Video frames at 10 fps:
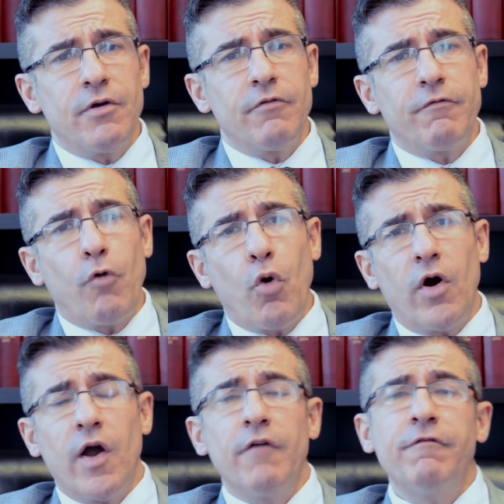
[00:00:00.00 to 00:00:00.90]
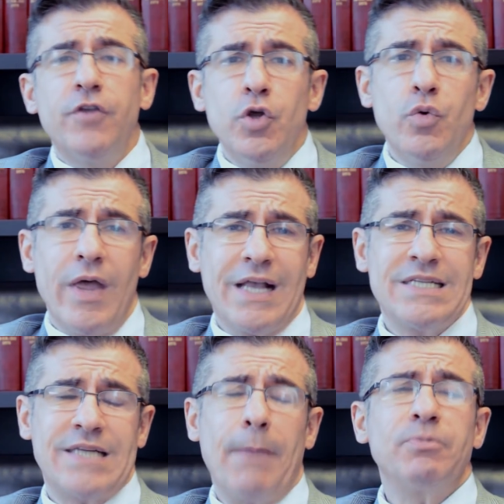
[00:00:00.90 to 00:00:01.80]
for a few
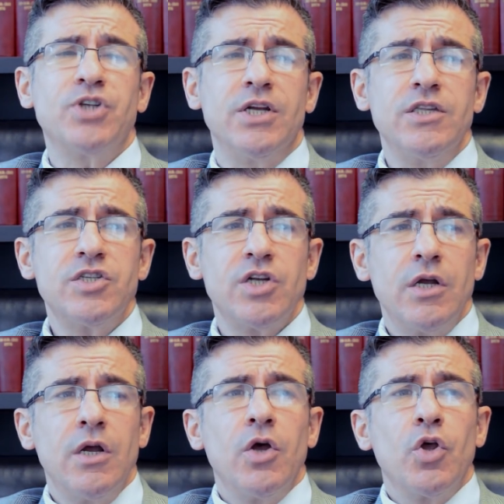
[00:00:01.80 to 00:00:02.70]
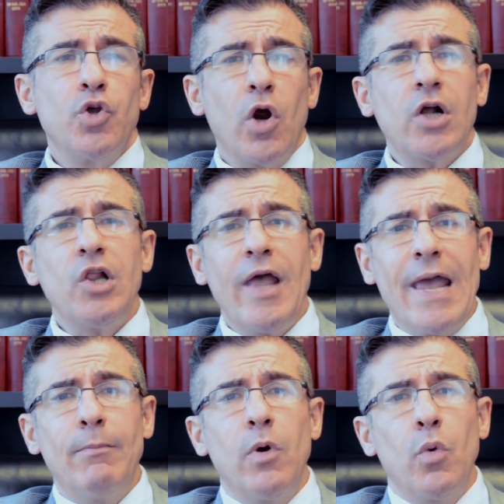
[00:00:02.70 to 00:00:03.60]
exceptions, your
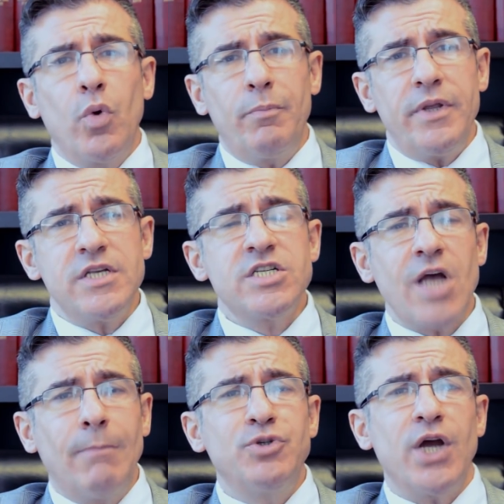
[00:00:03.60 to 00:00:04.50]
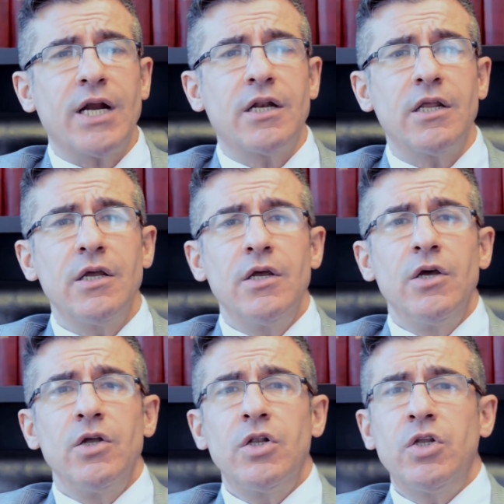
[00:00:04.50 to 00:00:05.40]
claim would be subject
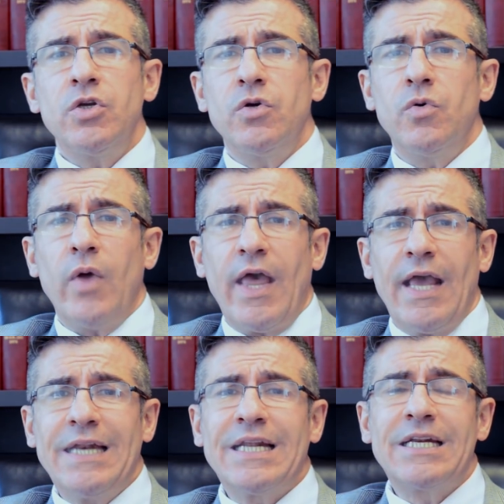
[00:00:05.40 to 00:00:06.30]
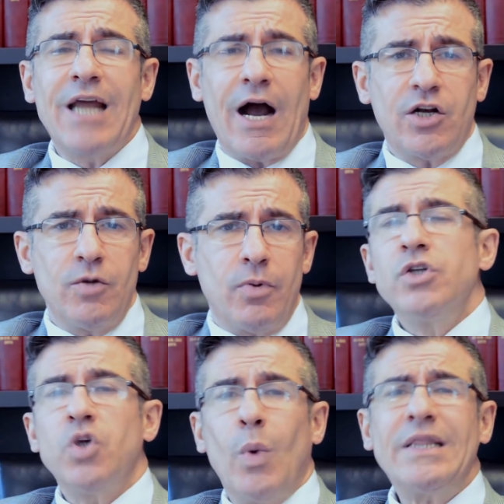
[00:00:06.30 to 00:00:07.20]
to a deductible.
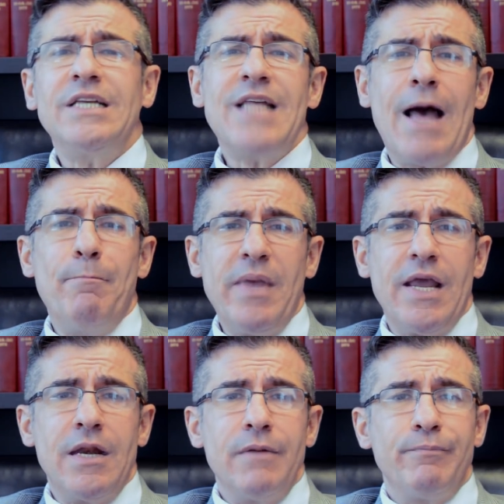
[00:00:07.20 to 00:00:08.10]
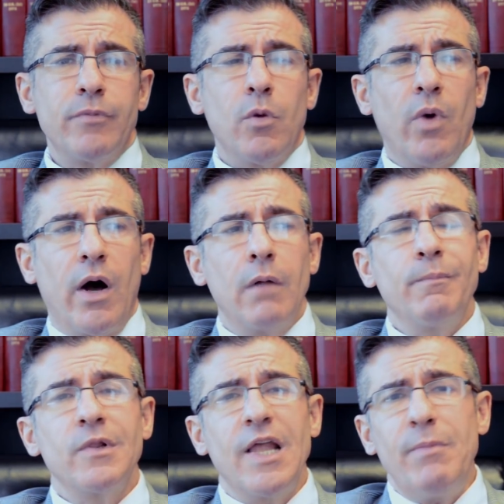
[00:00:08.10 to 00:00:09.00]
So what does that mean? Well,
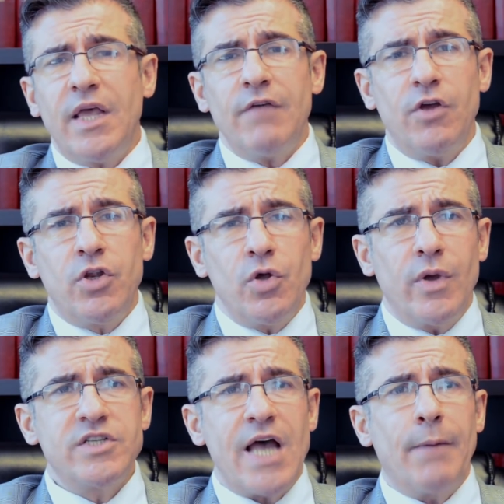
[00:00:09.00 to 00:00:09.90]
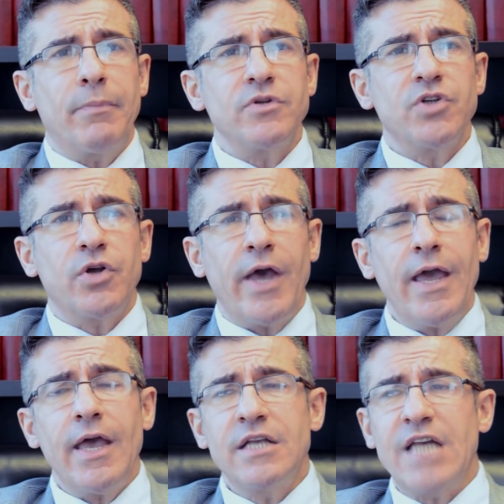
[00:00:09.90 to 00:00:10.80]
let me give you two examples,
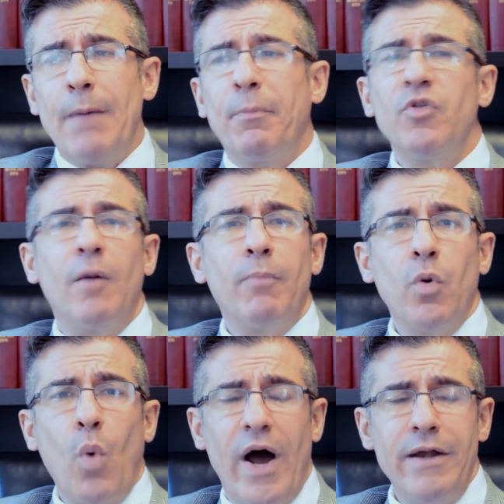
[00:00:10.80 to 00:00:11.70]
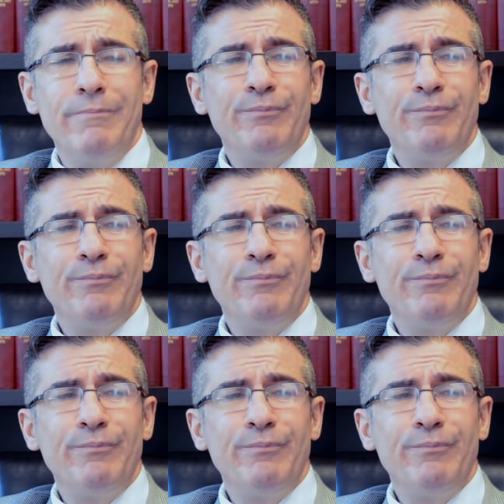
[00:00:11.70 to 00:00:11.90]
okay? Example number one.